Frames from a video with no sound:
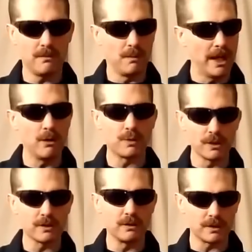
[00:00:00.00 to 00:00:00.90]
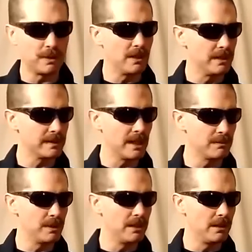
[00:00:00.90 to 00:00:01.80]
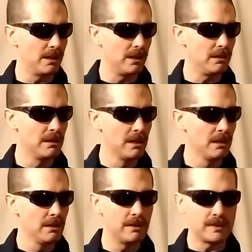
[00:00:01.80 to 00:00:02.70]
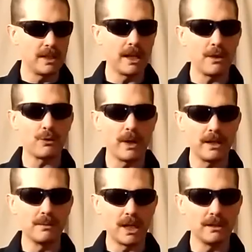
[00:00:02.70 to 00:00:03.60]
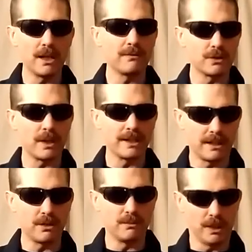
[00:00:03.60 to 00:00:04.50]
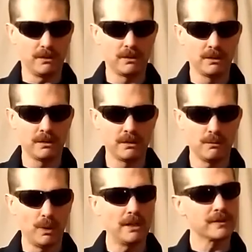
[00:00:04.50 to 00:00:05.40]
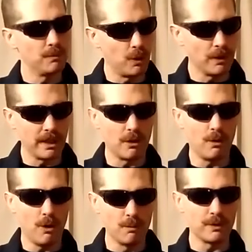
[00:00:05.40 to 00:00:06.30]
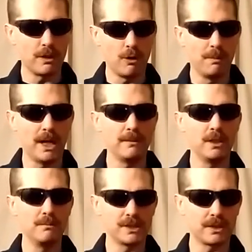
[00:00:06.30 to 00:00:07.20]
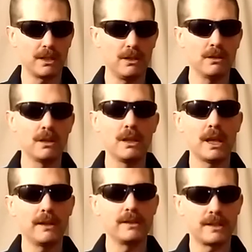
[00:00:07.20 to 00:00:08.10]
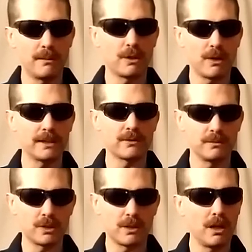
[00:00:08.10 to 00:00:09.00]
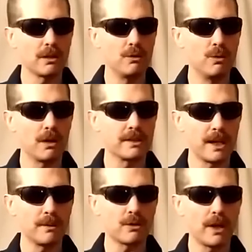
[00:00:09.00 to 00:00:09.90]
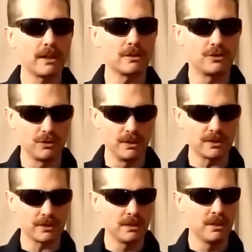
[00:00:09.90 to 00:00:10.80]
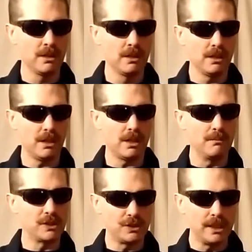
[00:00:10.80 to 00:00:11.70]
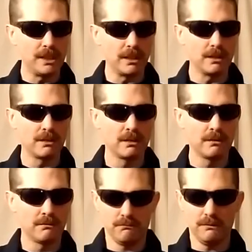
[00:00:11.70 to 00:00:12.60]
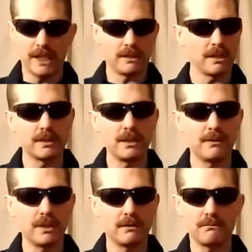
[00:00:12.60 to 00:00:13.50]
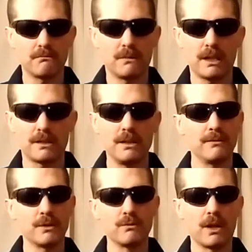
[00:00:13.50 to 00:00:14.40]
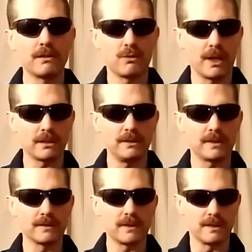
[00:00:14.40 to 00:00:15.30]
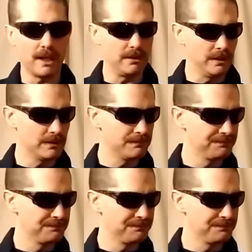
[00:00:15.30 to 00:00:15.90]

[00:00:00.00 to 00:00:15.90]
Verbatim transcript: my own personal experience has been uh, the CIA threatening my life and trying to kill me, while supporting Oprah, Obama, and Michelle, and the Democrats from Chicago, who are democratic Jewish uh, machine that doesn't even that didn't even run correctly since the Daleys